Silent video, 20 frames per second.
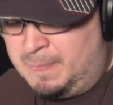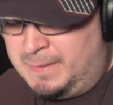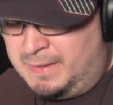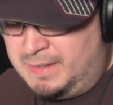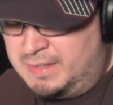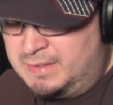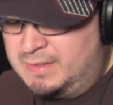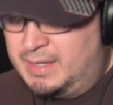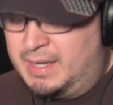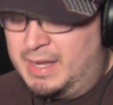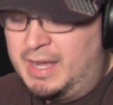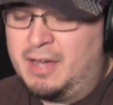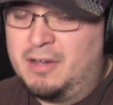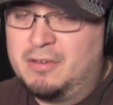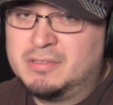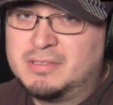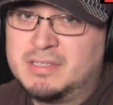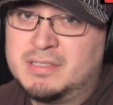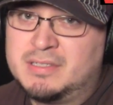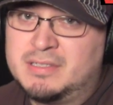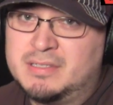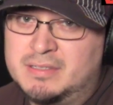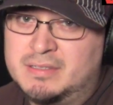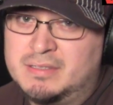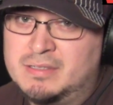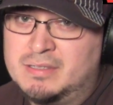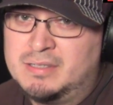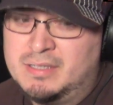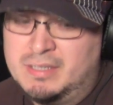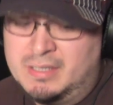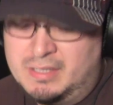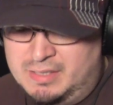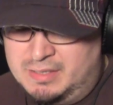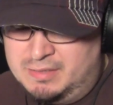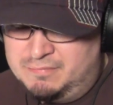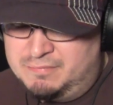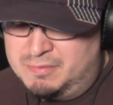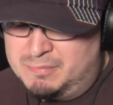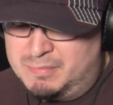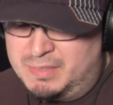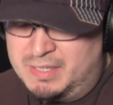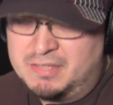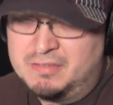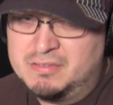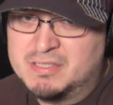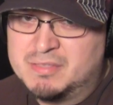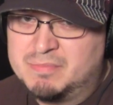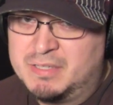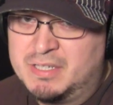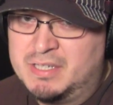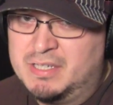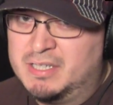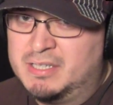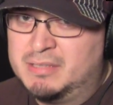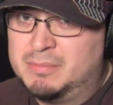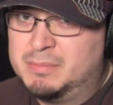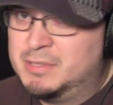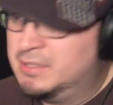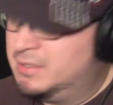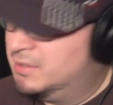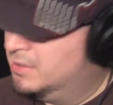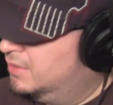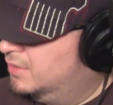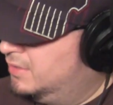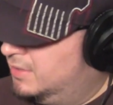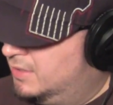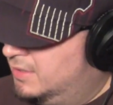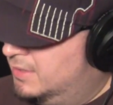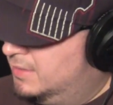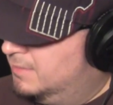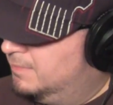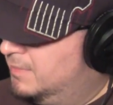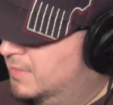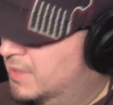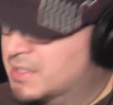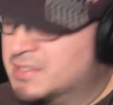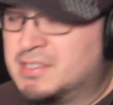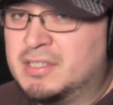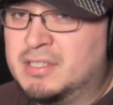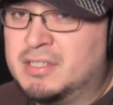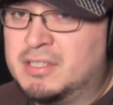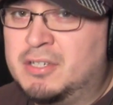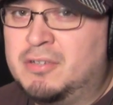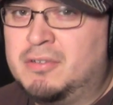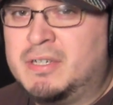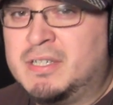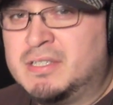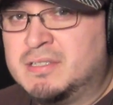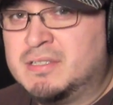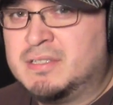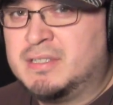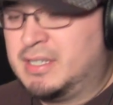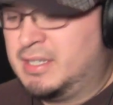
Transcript: And the out from my USB hub is going to go into the